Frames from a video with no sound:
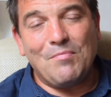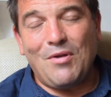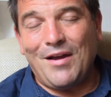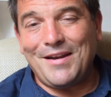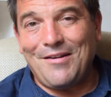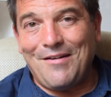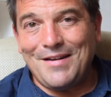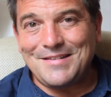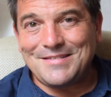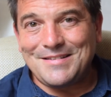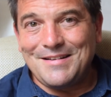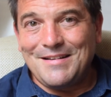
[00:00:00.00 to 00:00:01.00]
blind
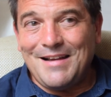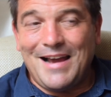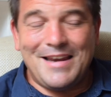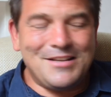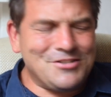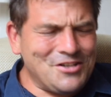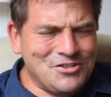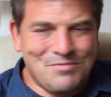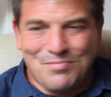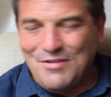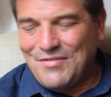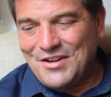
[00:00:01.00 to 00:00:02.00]
eyes, and it's such a
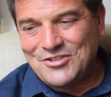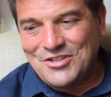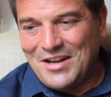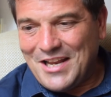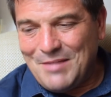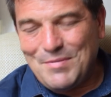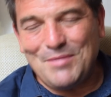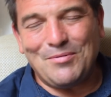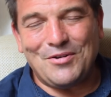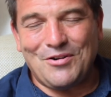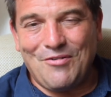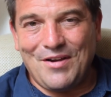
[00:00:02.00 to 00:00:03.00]
privilege to lead people
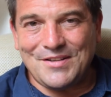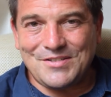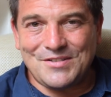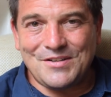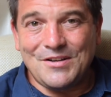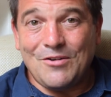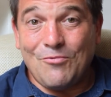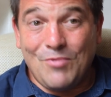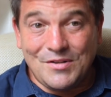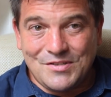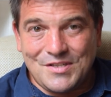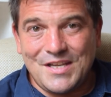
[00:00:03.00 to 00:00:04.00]
to Christ
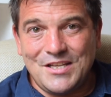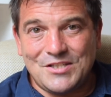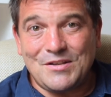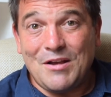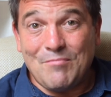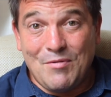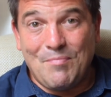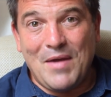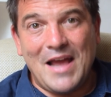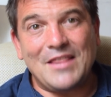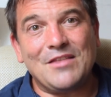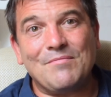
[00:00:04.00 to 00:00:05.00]
once he's
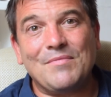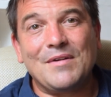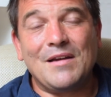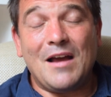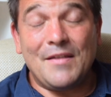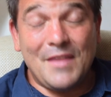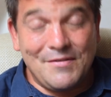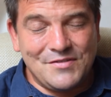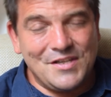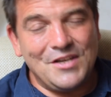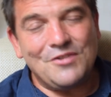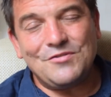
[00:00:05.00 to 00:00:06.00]
prepared them and they've
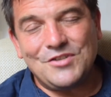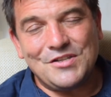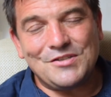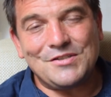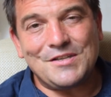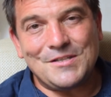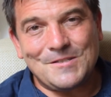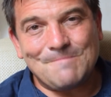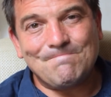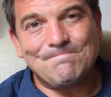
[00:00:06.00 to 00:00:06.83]
seen who Jesus is.